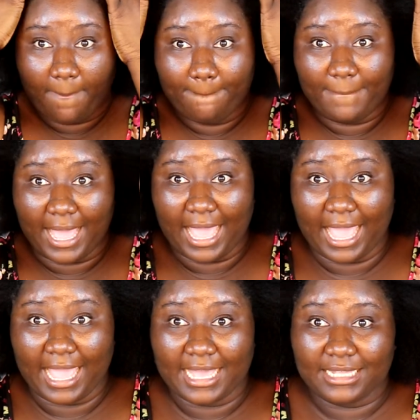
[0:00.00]
my
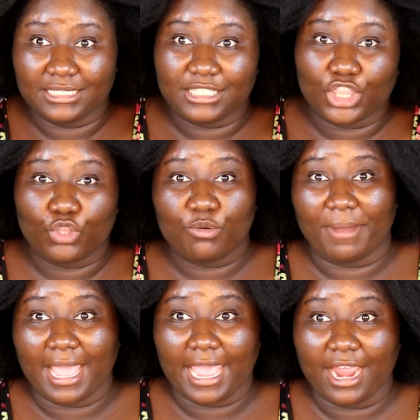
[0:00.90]
hands through
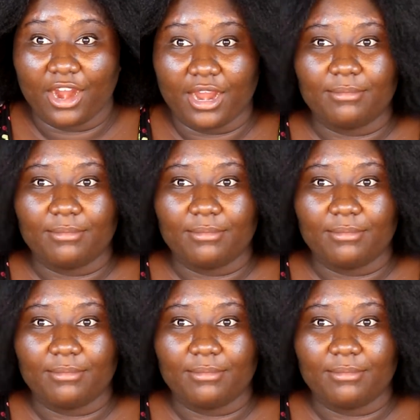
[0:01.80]
my hair.